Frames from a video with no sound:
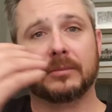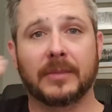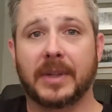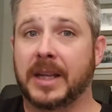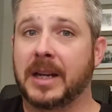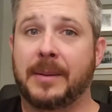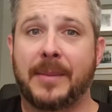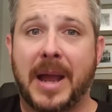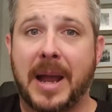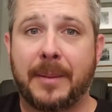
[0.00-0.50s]

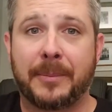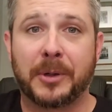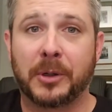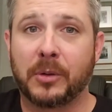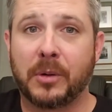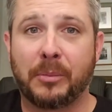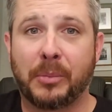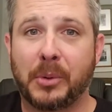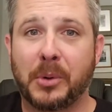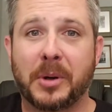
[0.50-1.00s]
And I'm happy to
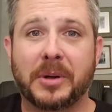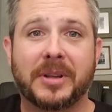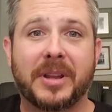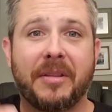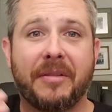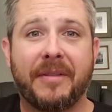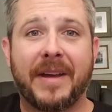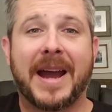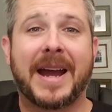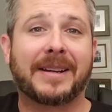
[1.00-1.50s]
report
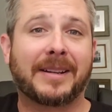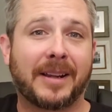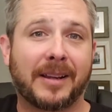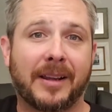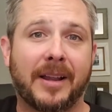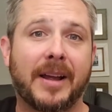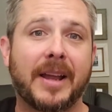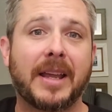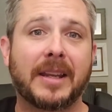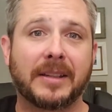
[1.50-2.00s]
that that
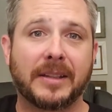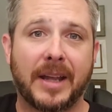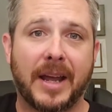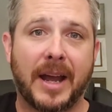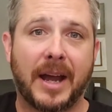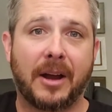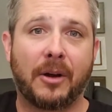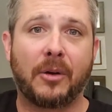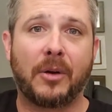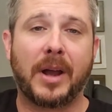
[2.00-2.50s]
client
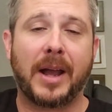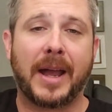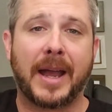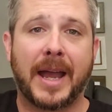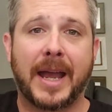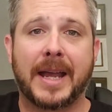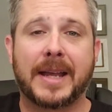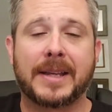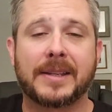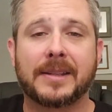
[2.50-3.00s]
now
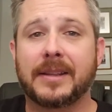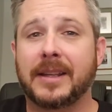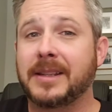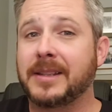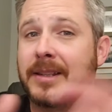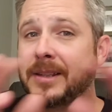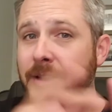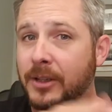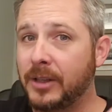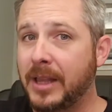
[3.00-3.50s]
has, they
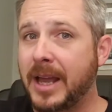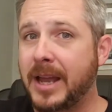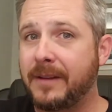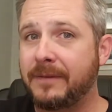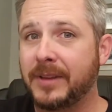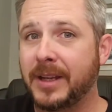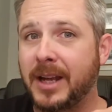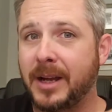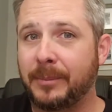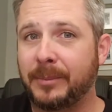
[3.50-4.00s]
still have
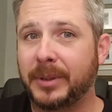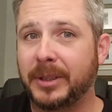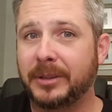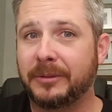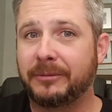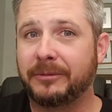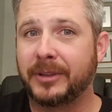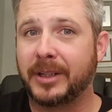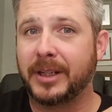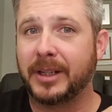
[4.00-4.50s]
the couple
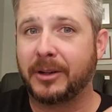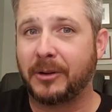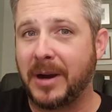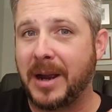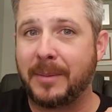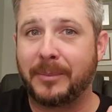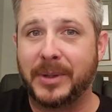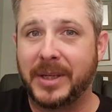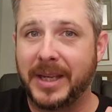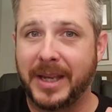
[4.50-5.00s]
of uh,
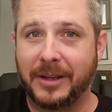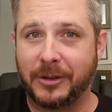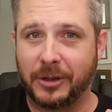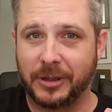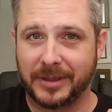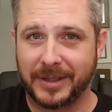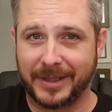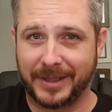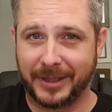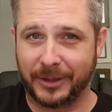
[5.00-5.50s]
crappy
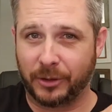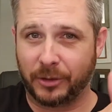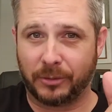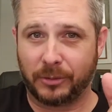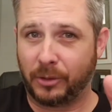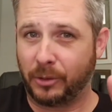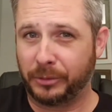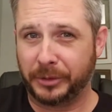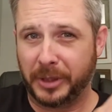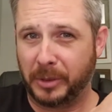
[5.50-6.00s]
agents that are
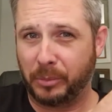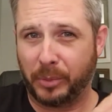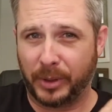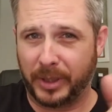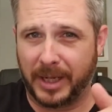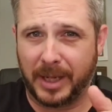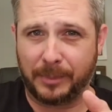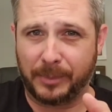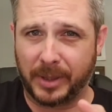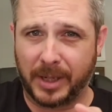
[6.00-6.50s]
only
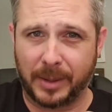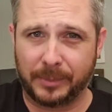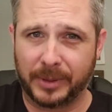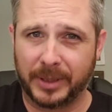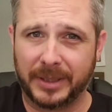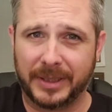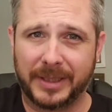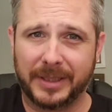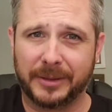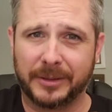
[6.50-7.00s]
putting up a
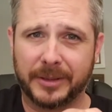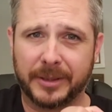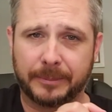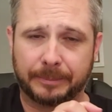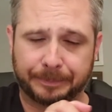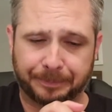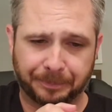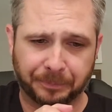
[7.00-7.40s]
couple of deals,